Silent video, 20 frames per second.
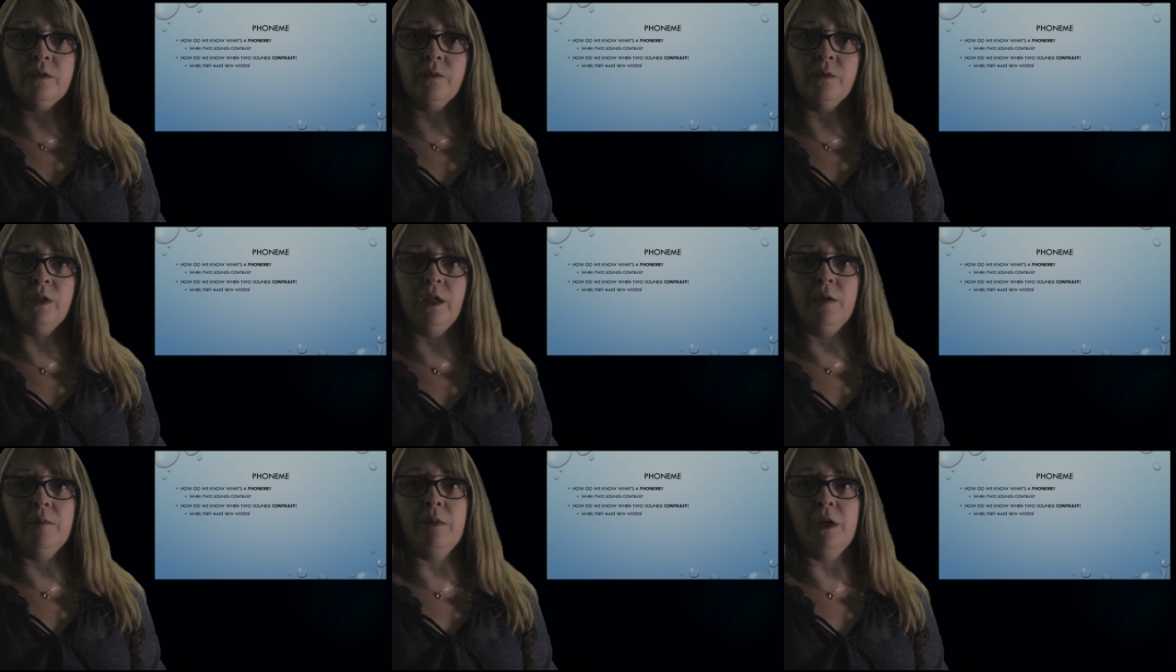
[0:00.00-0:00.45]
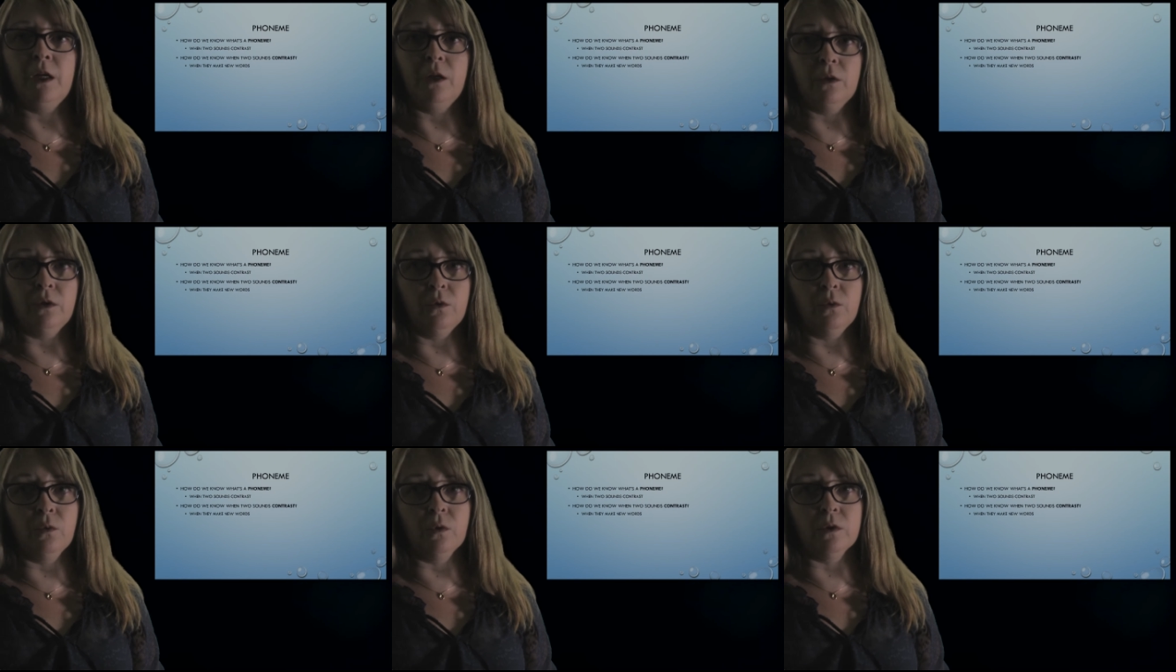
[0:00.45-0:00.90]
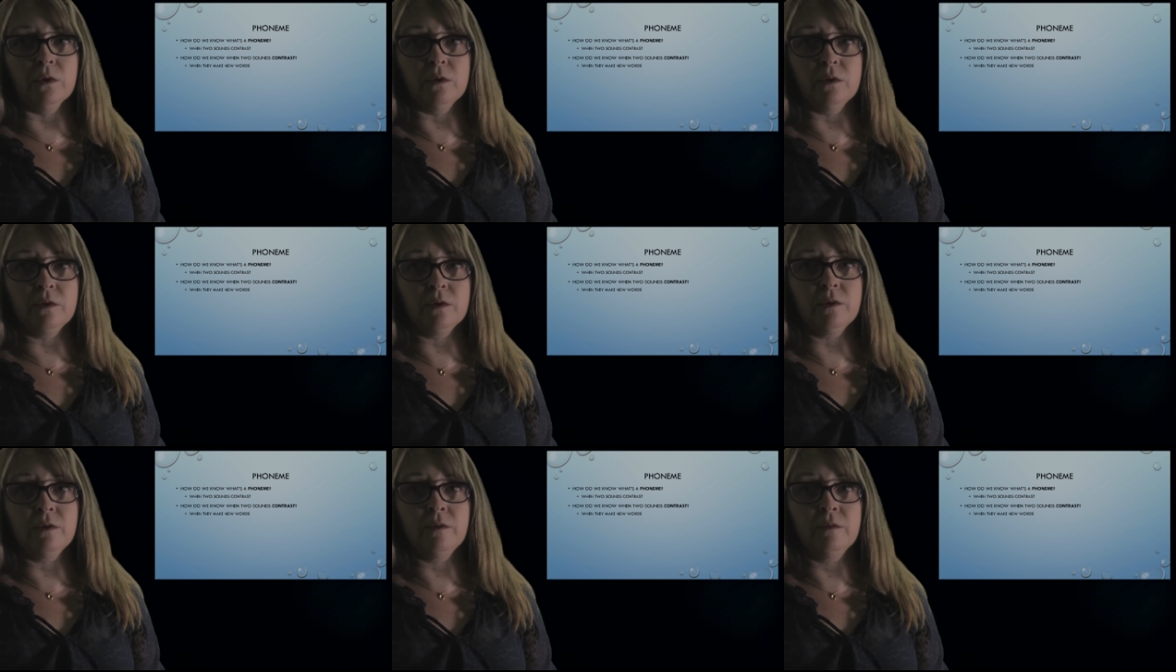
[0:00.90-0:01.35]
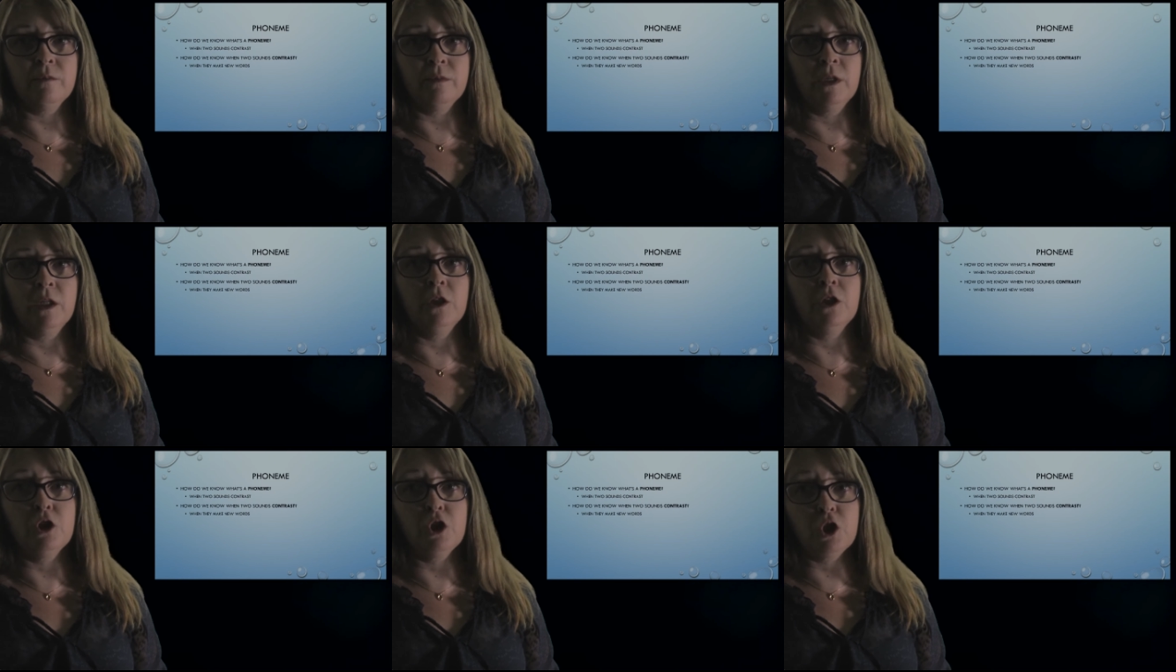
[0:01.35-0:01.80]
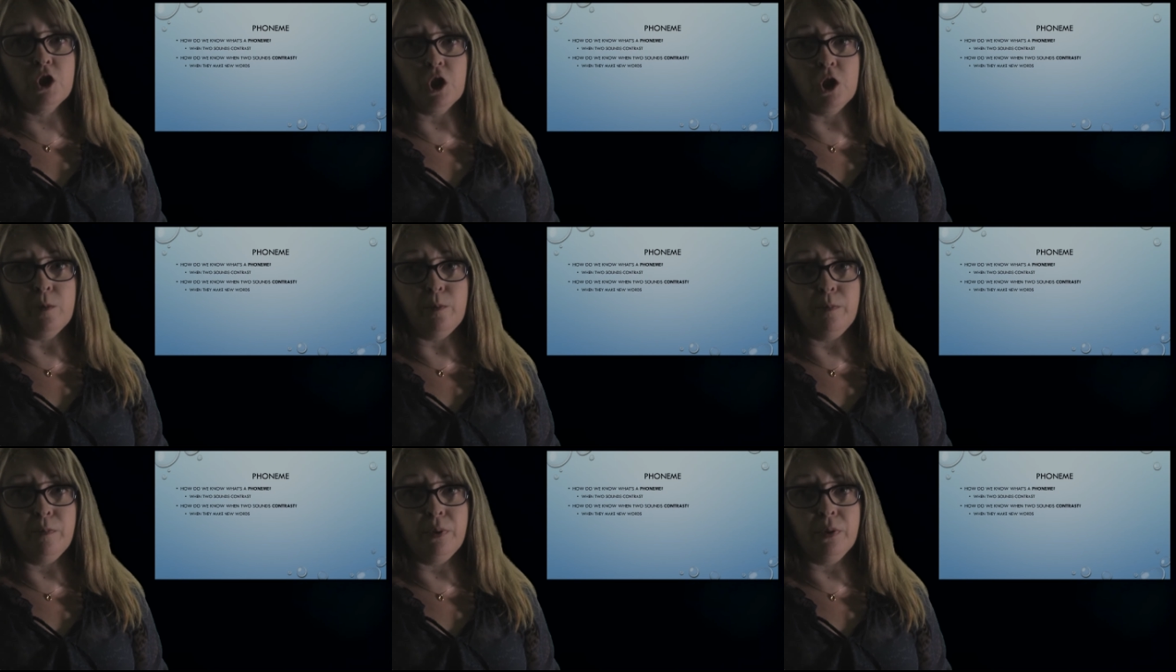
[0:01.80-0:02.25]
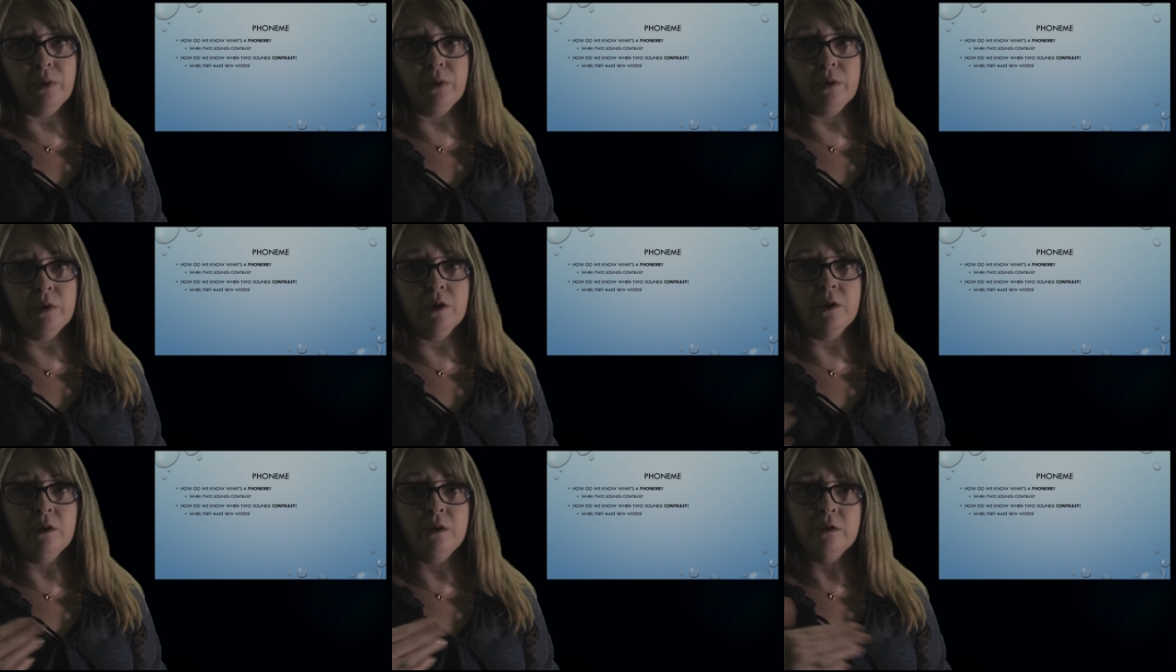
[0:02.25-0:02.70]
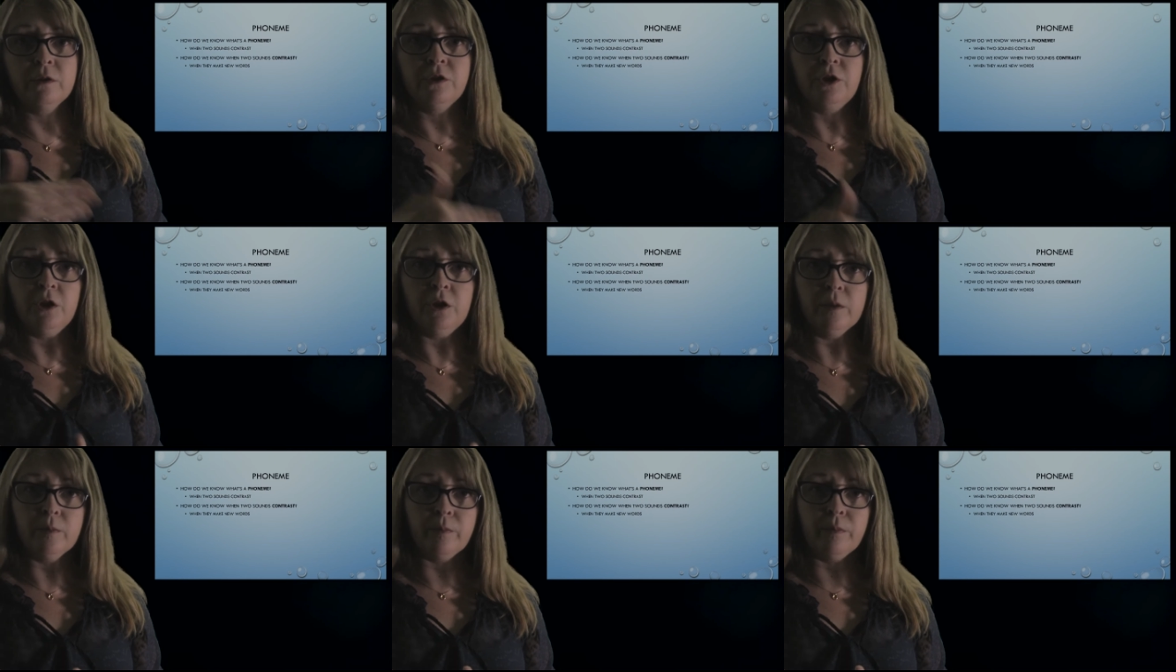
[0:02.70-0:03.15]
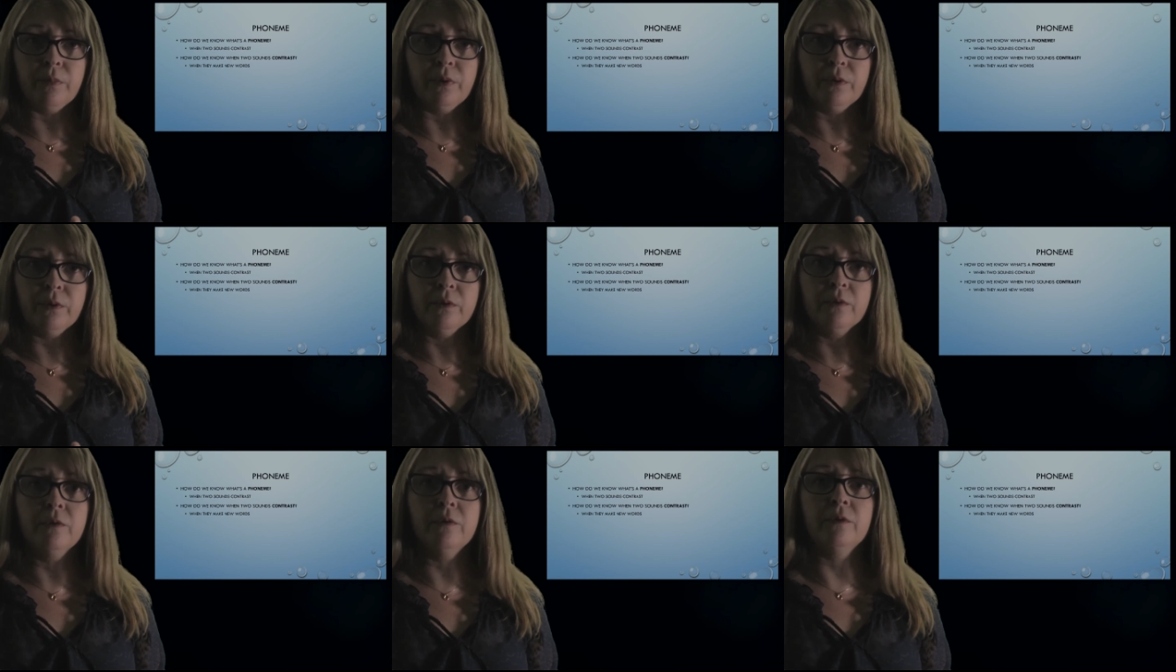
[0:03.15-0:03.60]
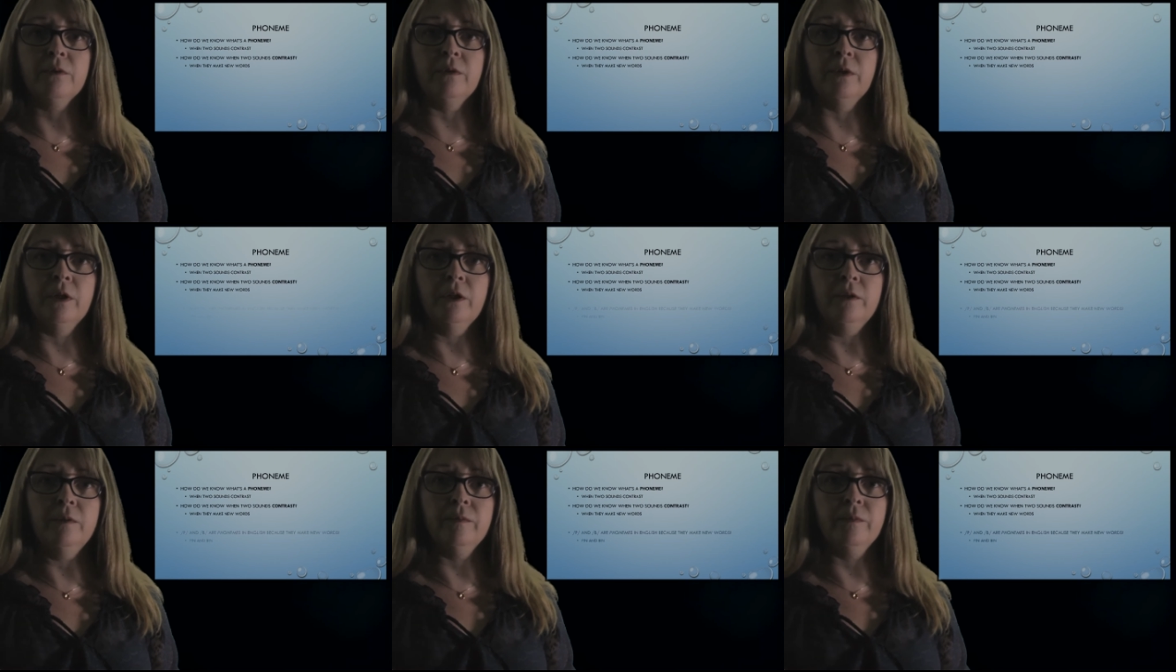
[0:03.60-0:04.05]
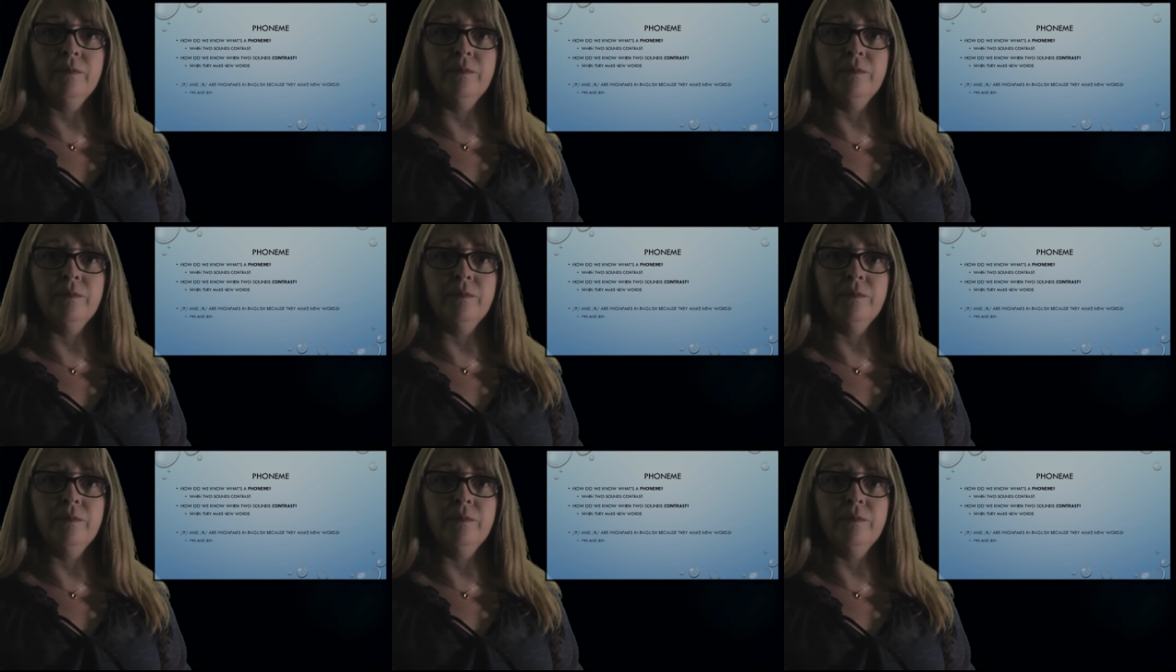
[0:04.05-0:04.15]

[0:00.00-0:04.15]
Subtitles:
When they make new words. Sheep, cheap, right?